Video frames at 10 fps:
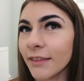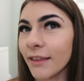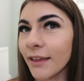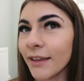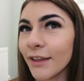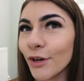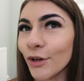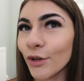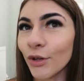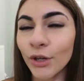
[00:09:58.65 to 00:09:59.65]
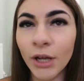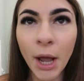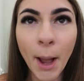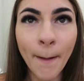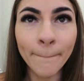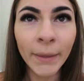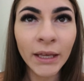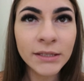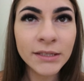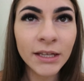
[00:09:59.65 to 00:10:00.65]
they look
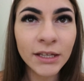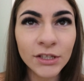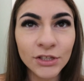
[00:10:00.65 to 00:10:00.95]
amazing.